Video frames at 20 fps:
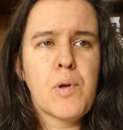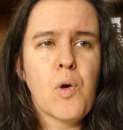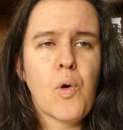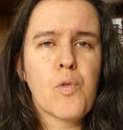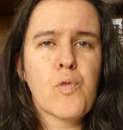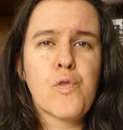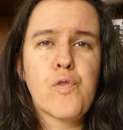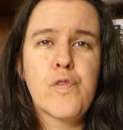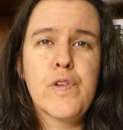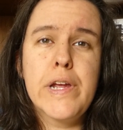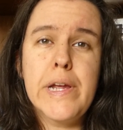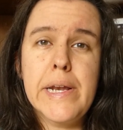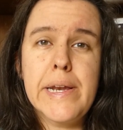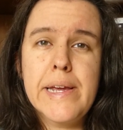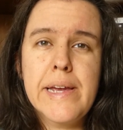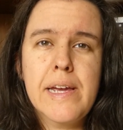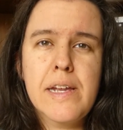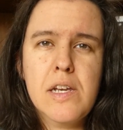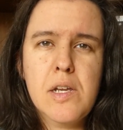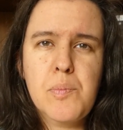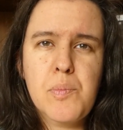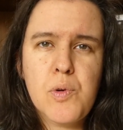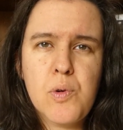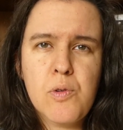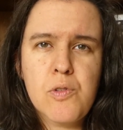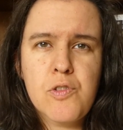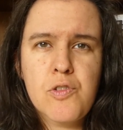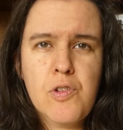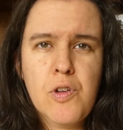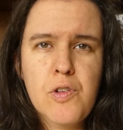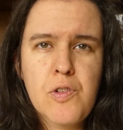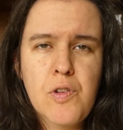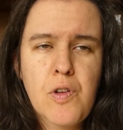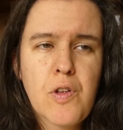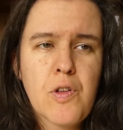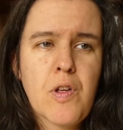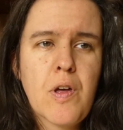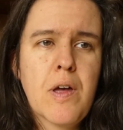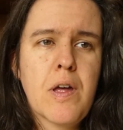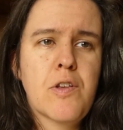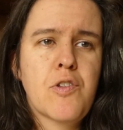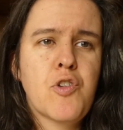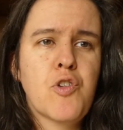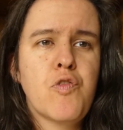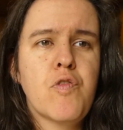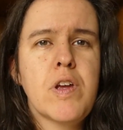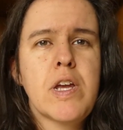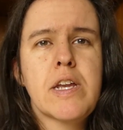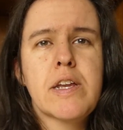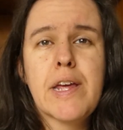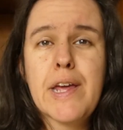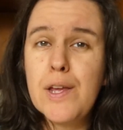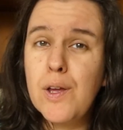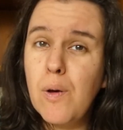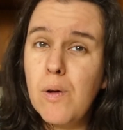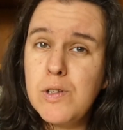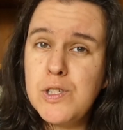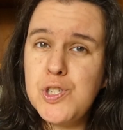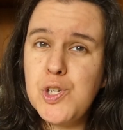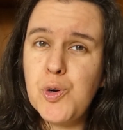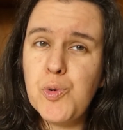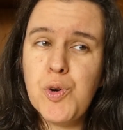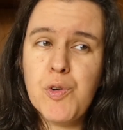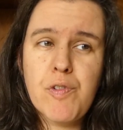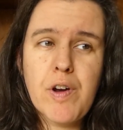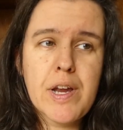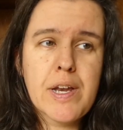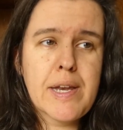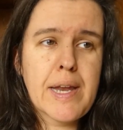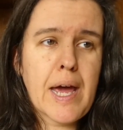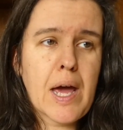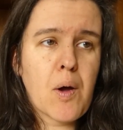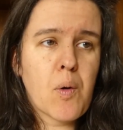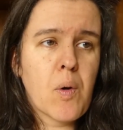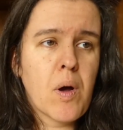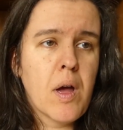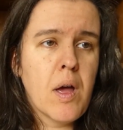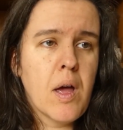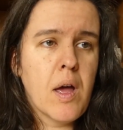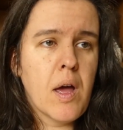not really in the mood to read a ghost story right now.